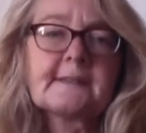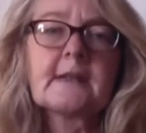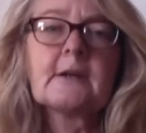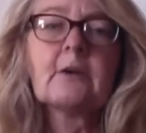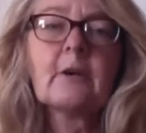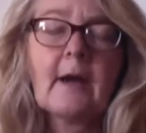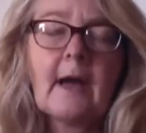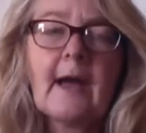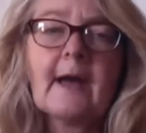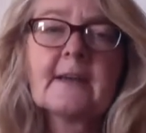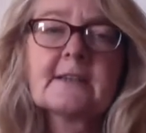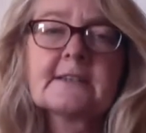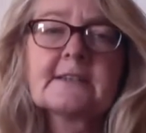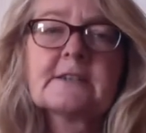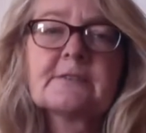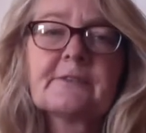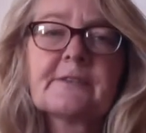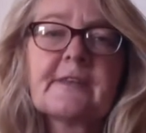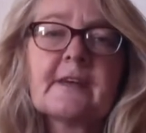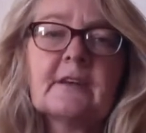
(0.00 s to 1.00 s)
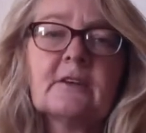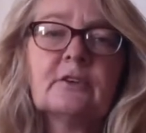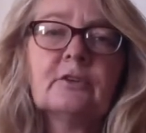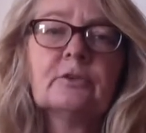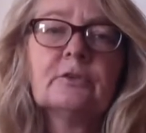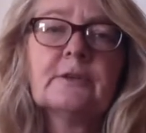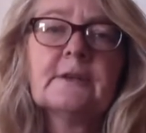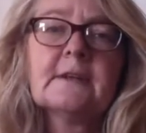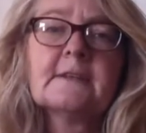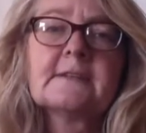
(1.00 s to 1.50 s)
that are asked that you
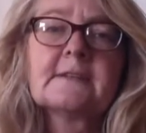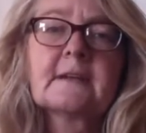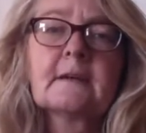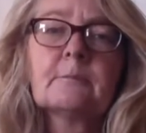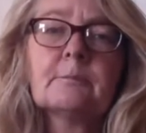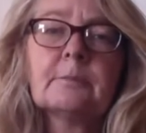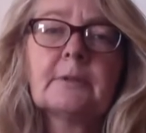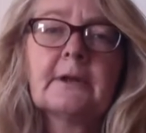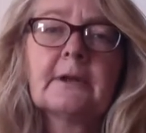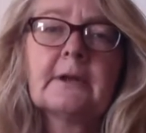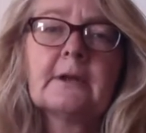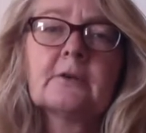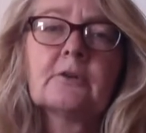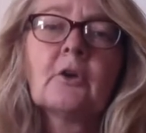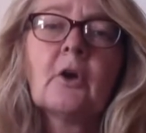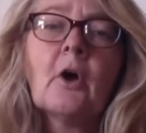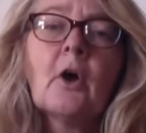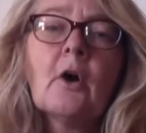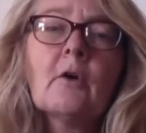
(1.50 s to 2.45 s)
need to complete